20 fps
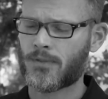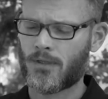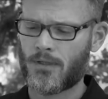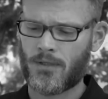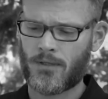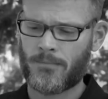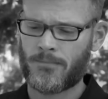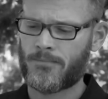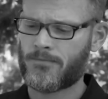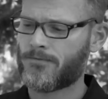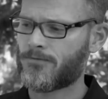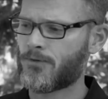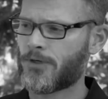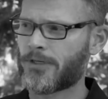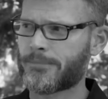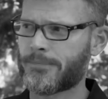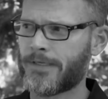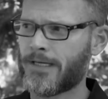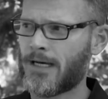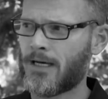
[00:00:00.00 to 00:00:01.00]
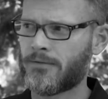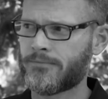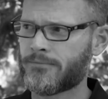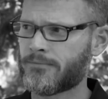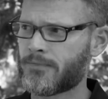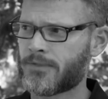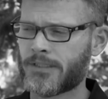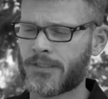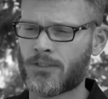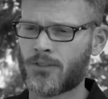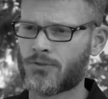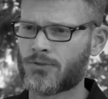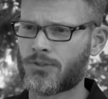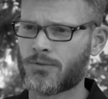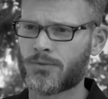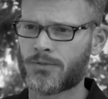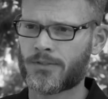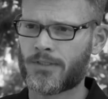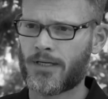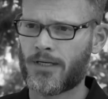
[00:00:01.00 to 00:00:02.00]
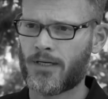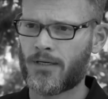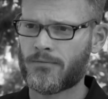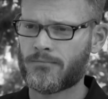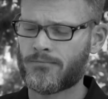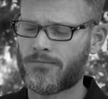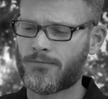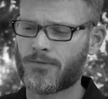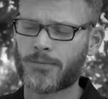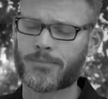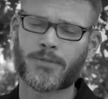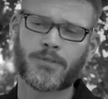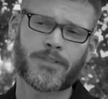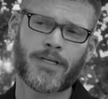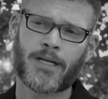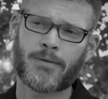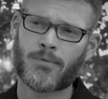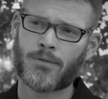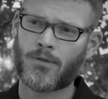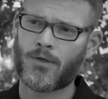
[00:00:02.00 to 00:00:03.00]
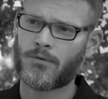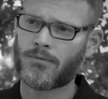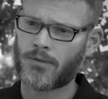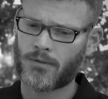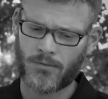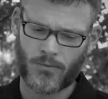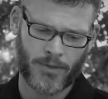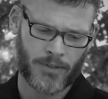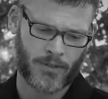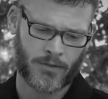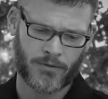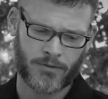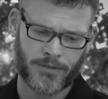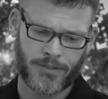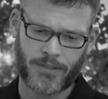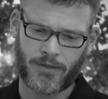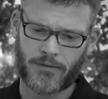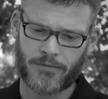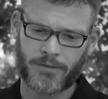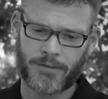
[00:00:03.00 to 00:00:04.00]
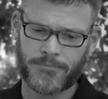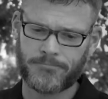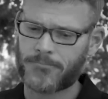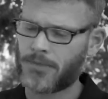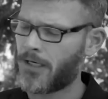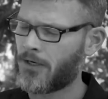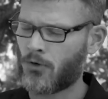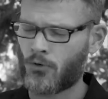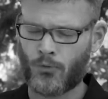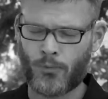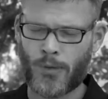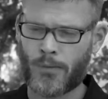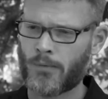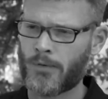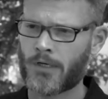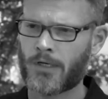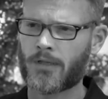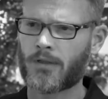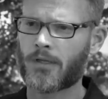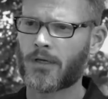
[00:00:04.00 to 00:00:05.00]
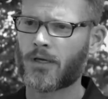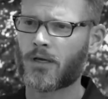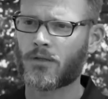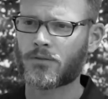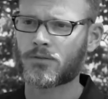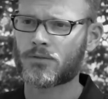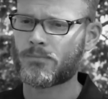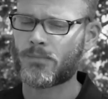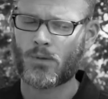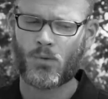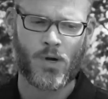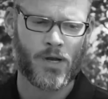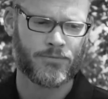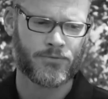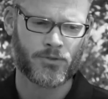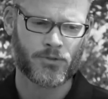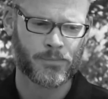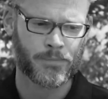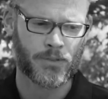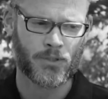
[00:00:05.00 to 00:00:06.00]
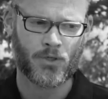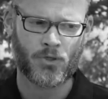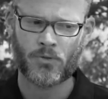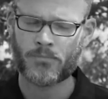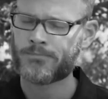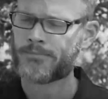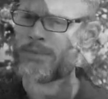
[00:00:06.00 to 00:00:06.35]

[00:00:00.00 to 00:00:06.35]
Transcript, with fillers: Um, freaked me out, didn't know she was there, flipped the table over, went underneath of it. I don't remember anything else. My wife took me home.